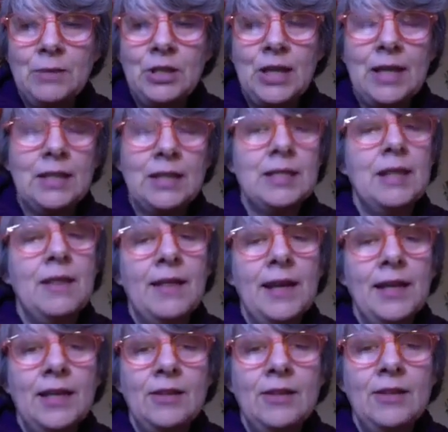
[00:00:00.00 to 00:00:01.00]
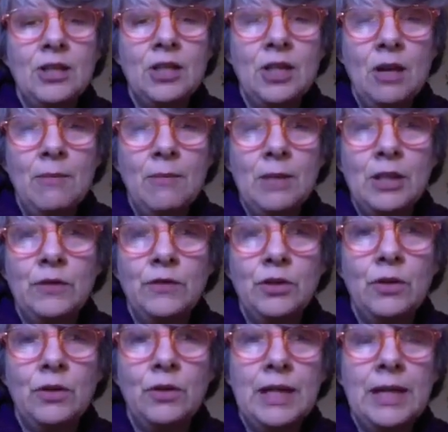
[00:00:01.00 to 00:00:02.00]
Jackson. Thank you so much for
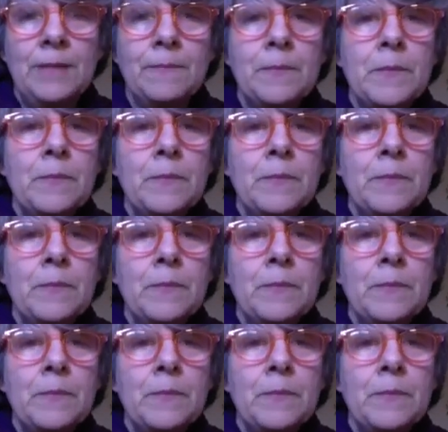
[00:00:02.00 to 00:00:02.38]
joining.